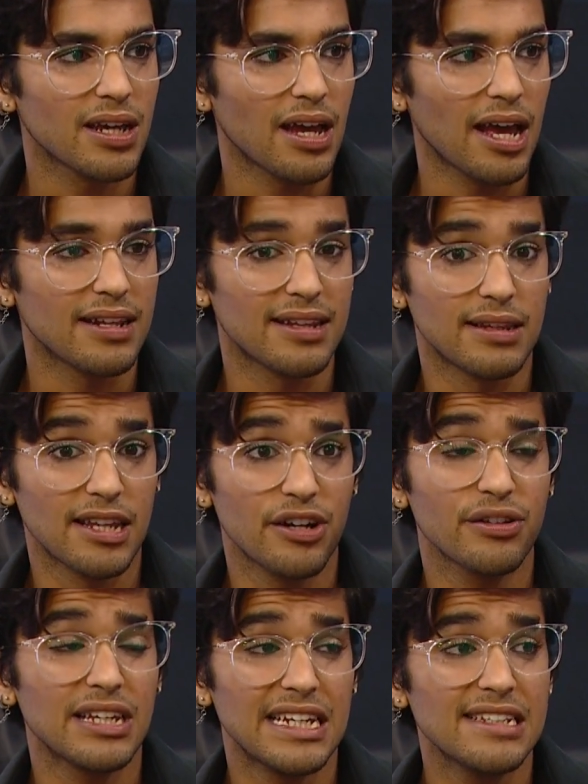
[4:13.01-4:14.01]
and they're
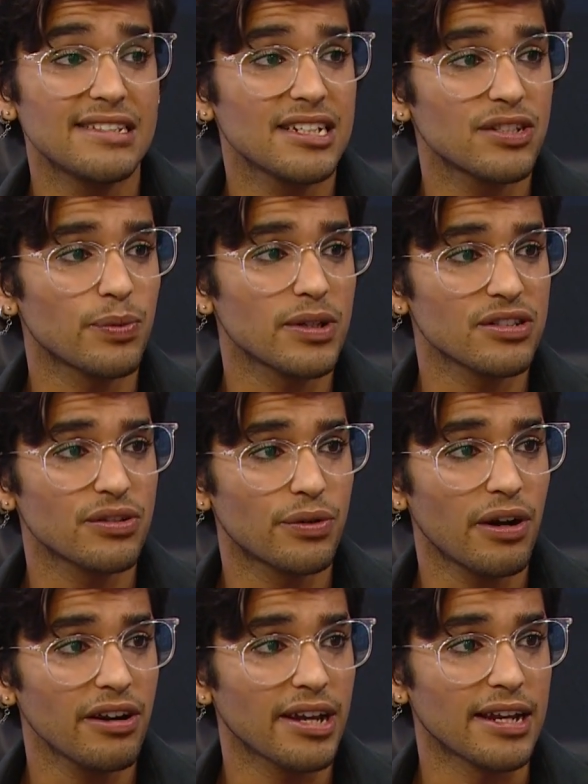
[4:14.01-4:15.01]
the easiest ones to
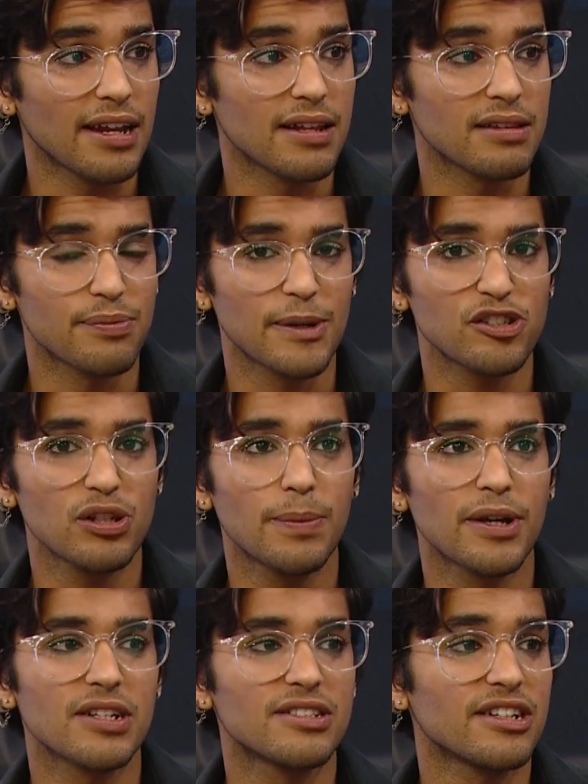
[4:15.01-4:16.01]
target, and especially
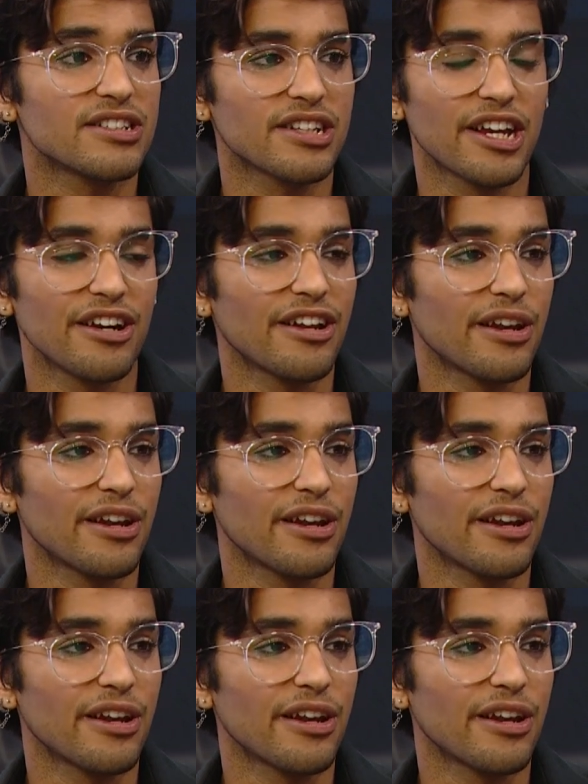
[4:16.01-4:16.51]
because they're scared